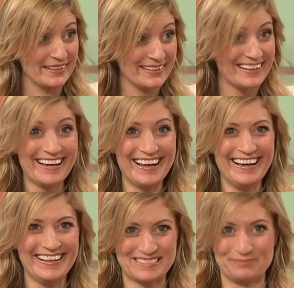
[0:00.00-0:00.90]
It's an
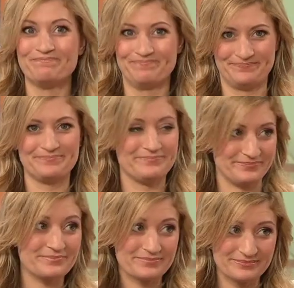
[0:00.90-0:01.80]
outrage.
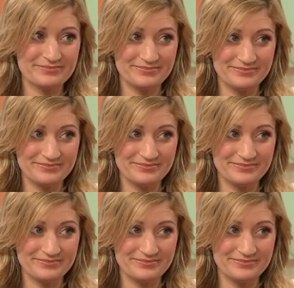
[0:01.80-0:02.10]
All right,